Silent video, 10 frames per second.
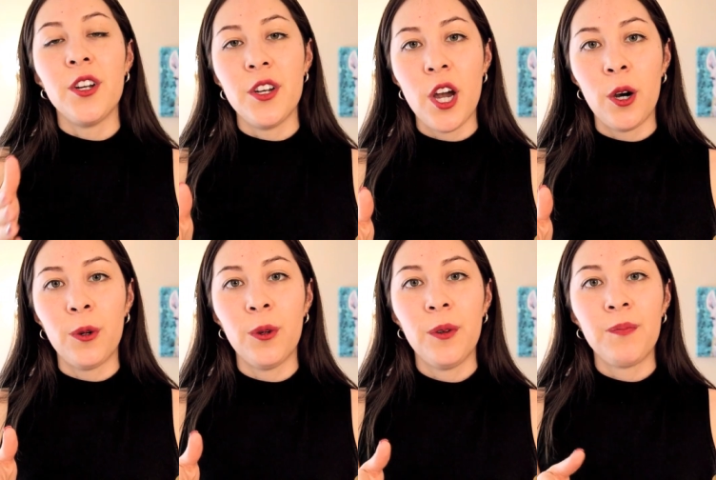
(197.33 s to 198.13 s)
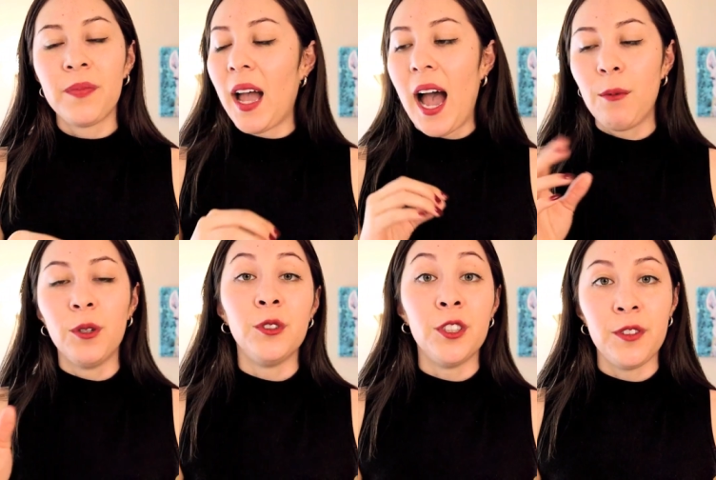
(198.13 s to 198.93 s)
No, I
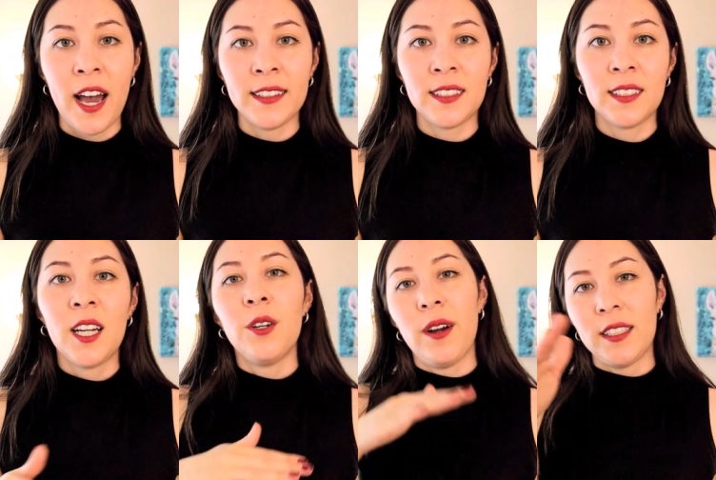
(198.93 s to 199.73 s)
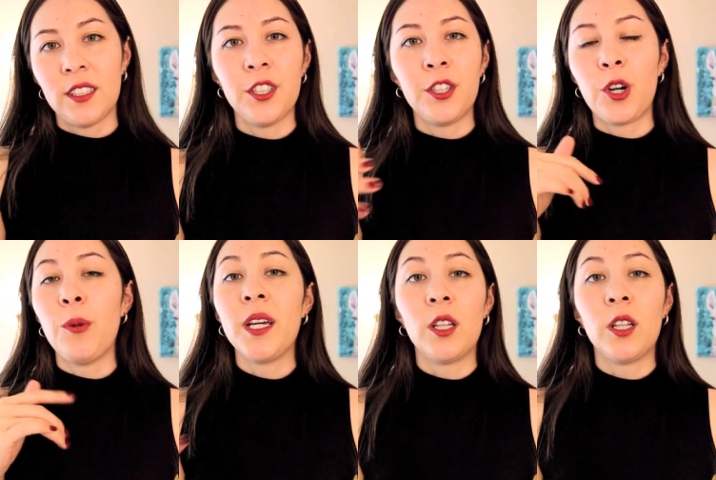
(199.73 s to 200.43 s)
won't do that. Right? So you're going